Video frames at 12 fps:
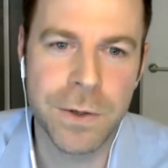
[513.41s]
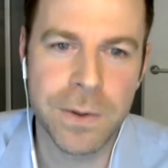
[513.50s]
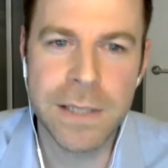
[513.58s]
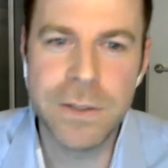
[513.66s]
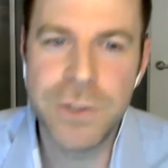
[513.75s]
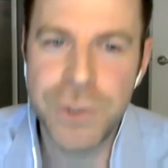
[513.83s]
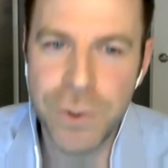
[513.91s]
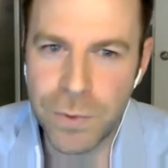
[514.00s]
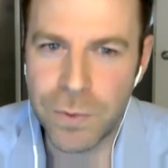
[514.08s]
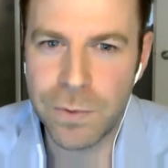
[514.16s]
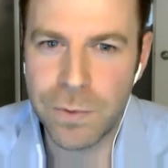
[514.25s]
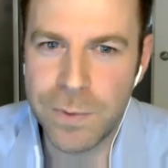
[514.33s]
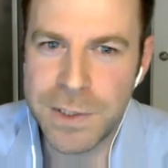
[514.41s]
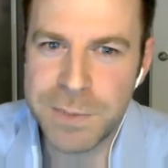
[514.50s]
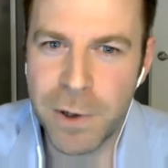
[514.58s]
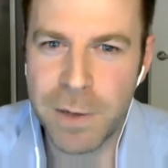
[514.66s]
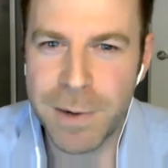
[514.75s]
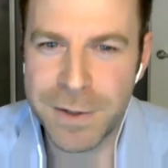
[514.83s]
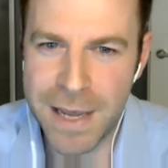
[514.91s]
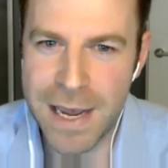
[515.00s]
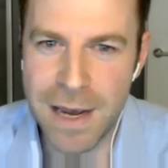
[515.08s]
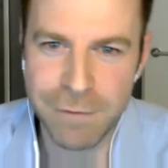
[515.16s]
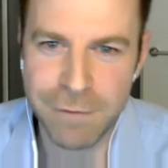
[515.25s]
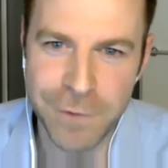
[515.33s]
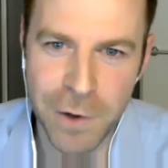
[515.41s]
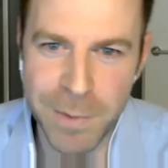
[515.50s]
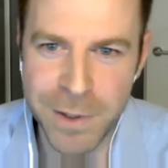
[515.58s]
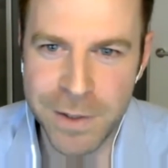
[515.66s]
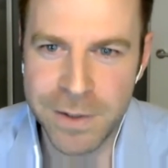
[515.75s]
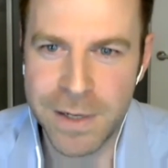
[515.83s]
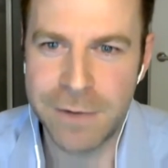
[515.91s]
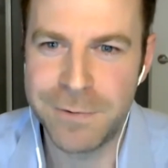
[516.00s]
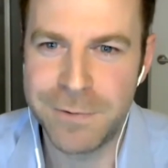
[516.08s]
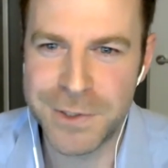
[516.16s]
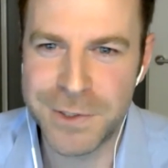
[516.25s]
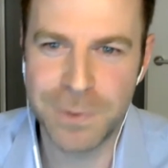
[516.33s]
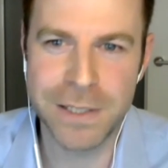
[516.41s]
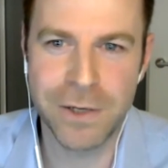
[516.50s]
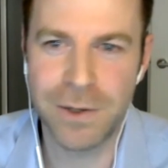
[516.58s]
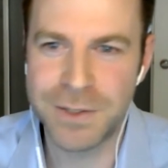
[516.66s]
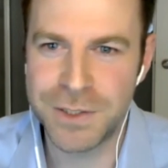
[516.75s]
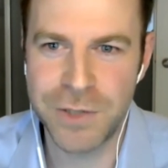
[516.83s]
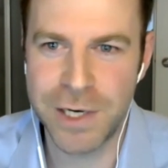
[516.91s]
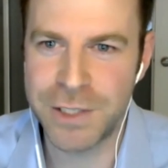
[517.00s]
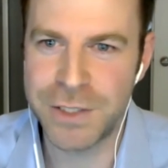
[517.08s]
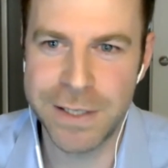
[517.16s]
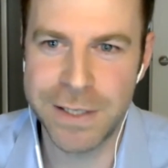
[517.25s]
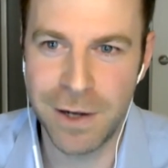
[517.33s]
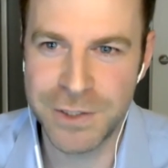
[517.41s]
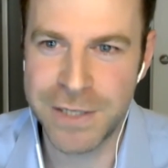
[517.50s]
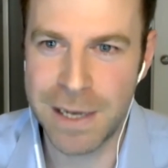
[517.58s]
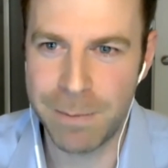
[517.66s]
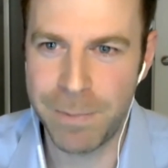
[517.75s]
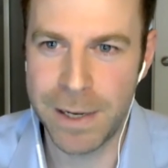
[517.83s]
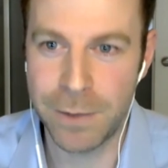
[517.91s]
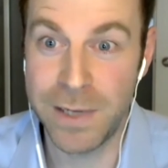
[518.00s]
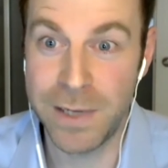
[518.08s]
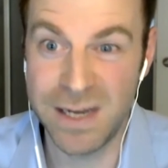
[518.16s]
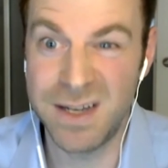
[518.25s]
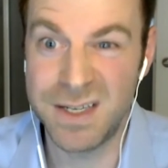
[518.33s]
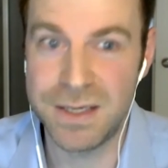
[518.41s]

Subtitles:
Ozo, in June, we spoke about the AI phenomenon and the resulting concentration in large cap equity